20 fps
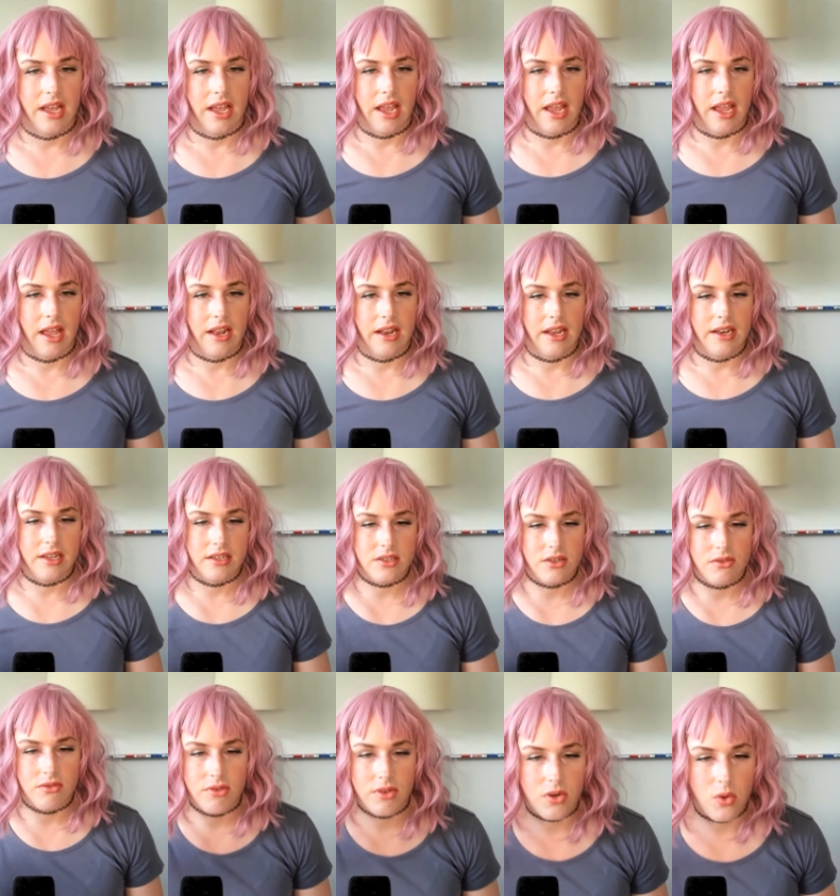And it
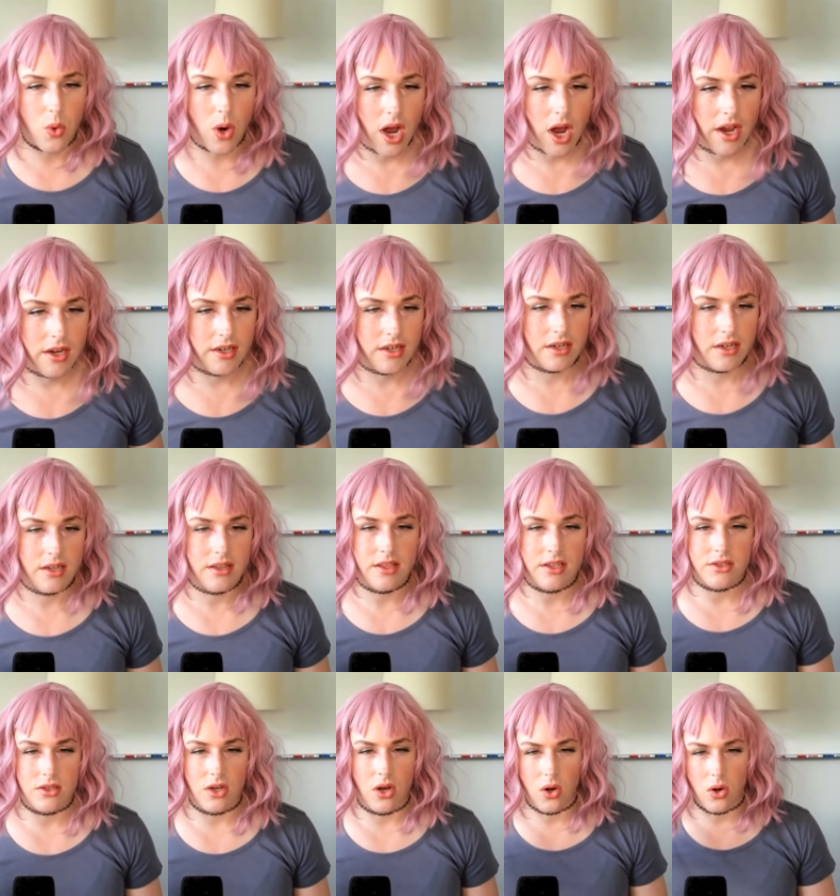doesn't require
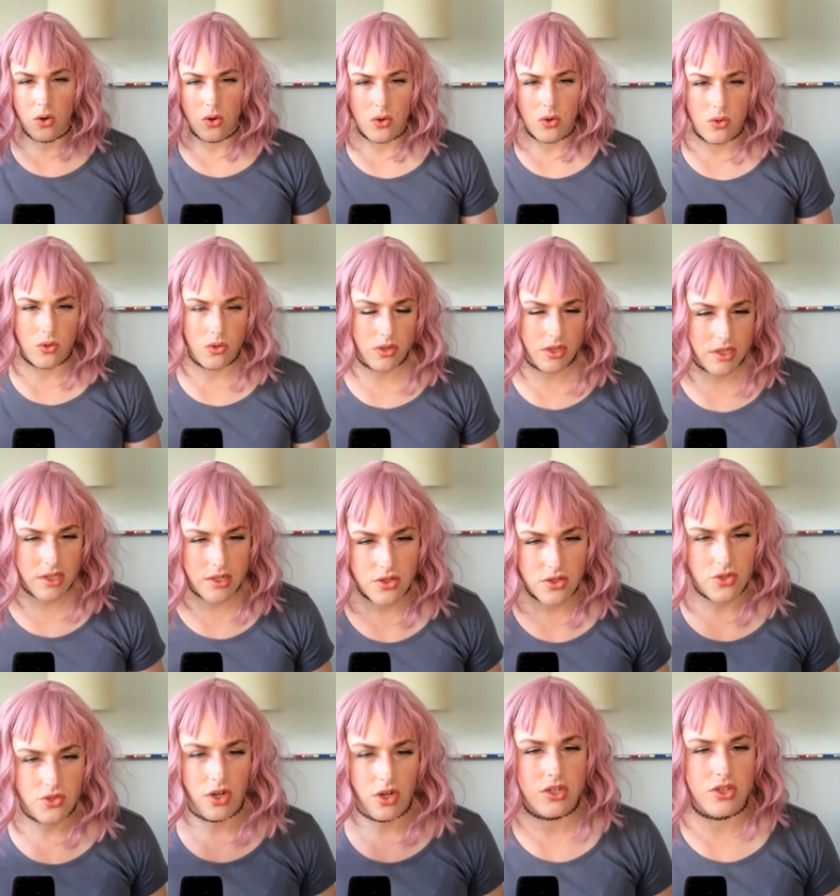this whole
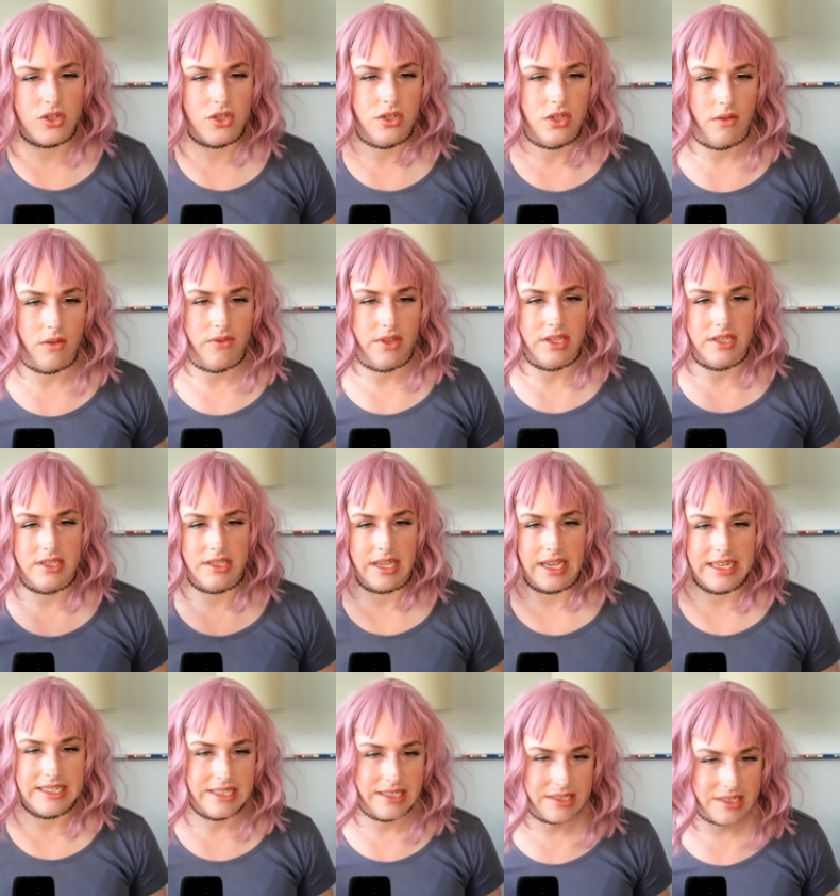construction of this
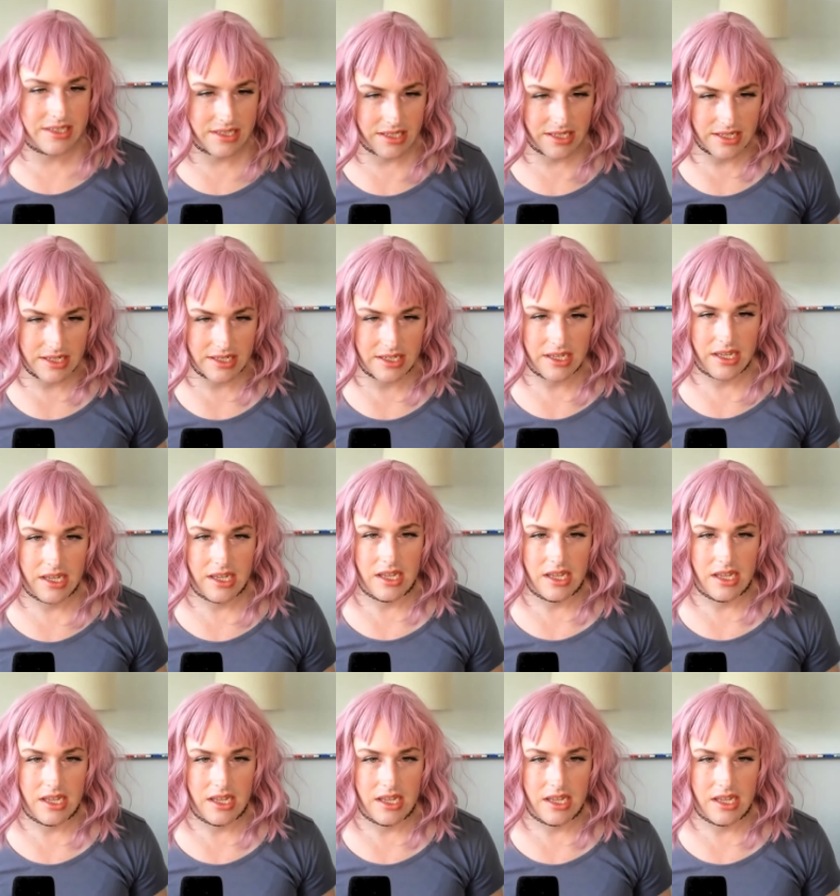identity.